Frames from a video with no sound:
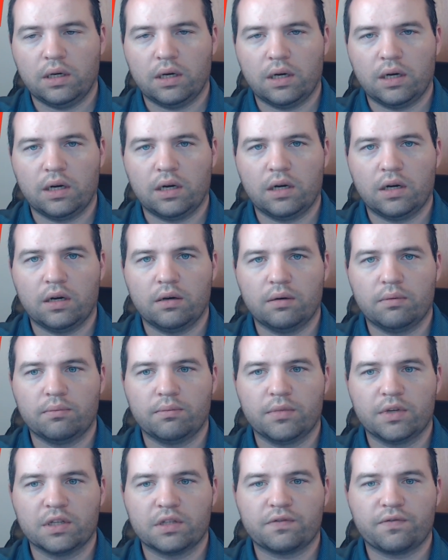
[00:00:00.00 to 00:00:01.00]

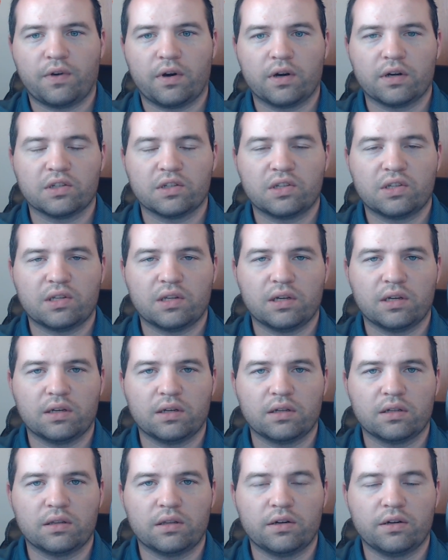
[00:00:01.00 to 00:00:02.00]
um, as far as
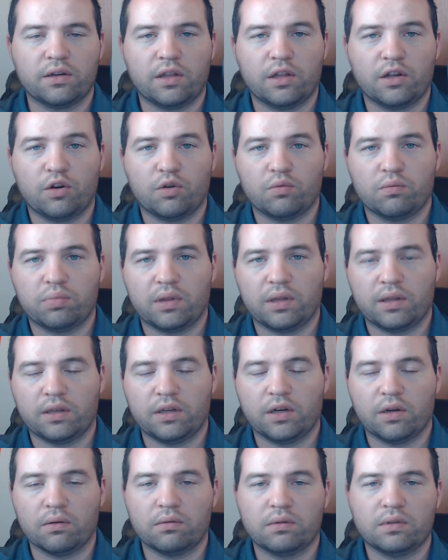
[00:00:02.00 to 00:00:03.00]
uh, they don't, you
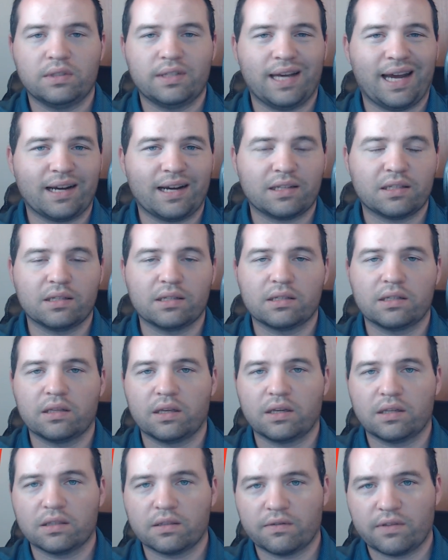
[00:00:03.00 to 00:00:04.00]
know, taxes and
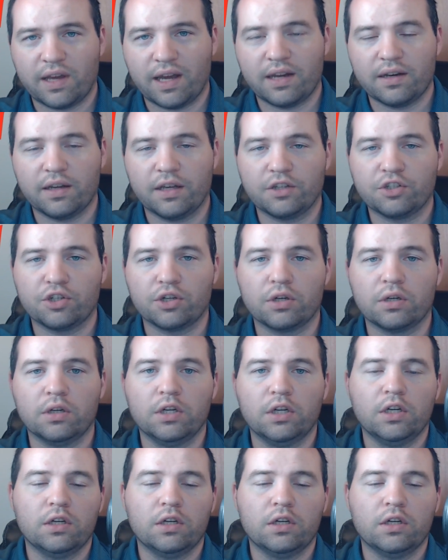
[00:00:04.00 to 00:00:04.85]
things of that nature.